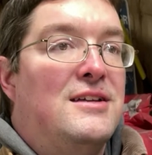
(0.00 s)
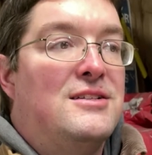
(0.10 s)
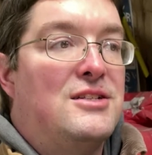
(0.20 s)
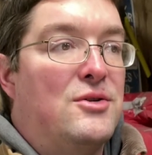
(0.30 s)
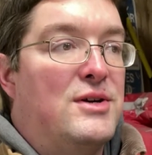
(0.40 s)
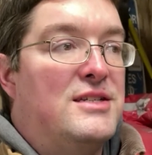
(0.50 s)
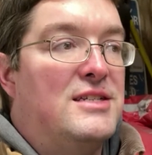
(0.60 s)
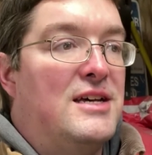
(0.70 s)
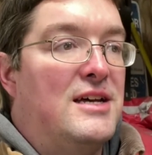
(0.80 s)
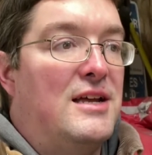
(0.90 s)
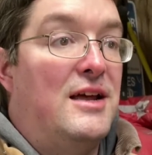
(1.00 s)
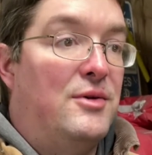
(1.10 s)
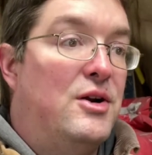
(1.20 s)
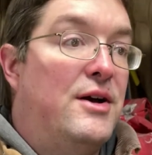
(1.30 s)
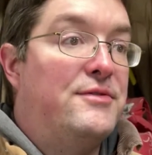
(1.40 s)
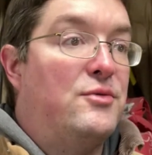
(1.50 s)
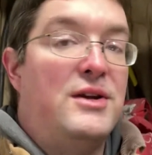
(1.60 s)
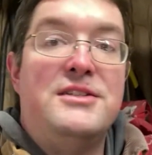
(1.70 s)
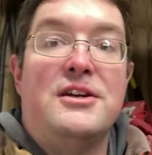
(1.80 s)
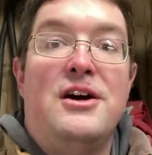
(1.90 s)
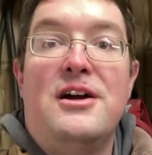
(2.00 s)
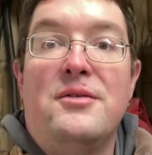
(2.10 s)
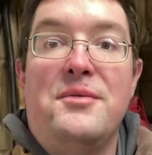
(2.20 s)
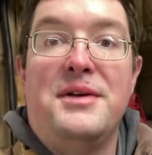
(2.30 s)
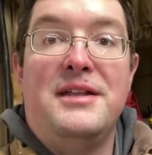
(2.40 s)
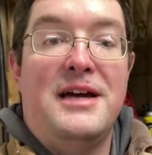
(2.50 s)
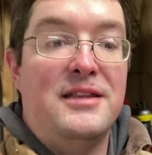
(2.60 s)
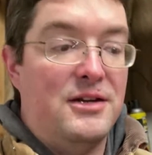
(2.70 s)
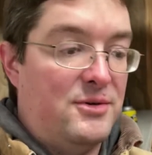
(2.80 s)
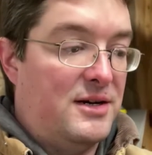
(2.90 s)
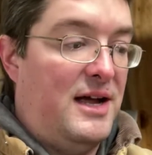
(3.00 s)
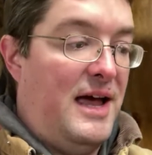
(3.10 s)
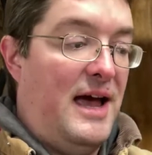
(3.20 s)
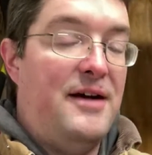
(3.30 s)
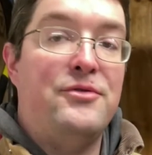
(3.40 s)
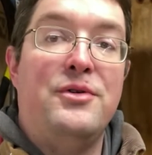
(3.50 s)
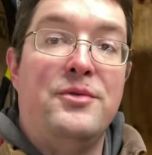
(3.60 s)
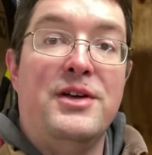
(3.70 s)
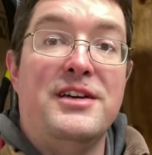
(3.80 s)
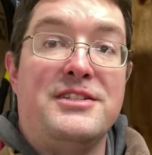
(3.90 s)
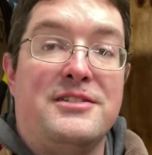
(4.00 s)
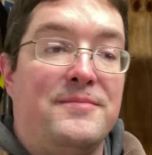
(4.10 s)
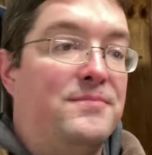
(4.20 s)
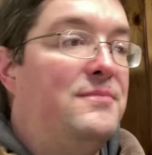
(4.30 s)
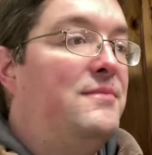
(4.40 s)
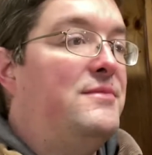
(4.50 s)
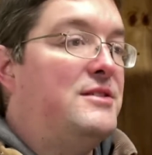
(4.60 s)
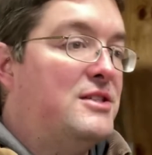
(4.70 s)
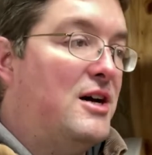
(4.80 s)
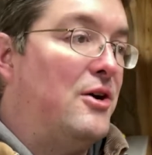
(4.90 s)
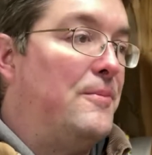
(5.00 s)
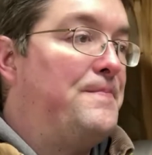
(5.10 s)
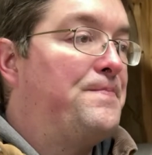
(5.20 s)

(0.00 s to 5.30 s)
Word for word: So we said, and we don't have to rent a car when we get down there. We're going to have one with us. So